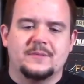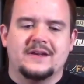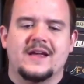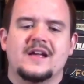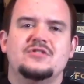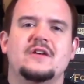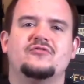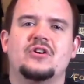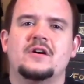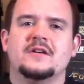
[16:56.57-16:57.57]
I mean, you
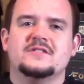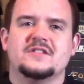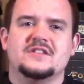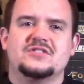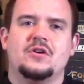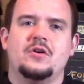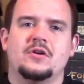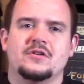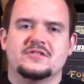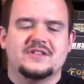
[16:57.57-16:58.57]
have tons of these
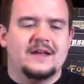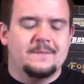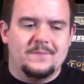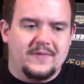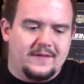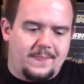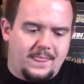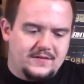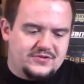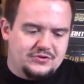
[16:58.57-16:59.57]
cards, and
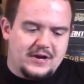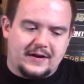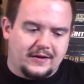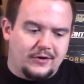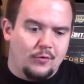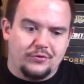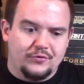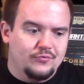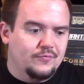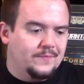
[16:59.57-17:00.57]
you're not going to go
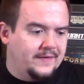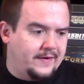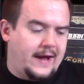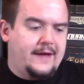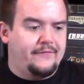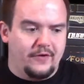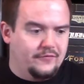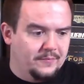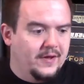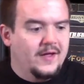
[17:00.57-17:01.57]
through half of
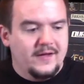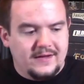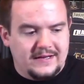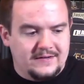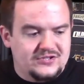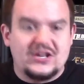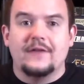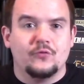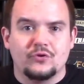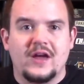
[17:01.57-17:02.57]
them in
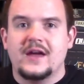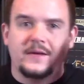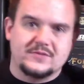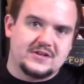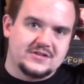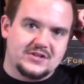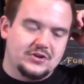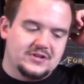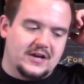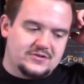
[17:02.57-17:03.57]
several games because the
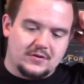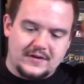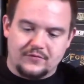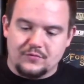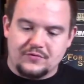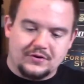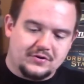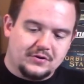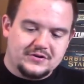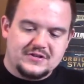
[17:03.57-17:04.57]
good guys hardly ever go through their
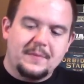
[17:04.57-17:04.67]
cards.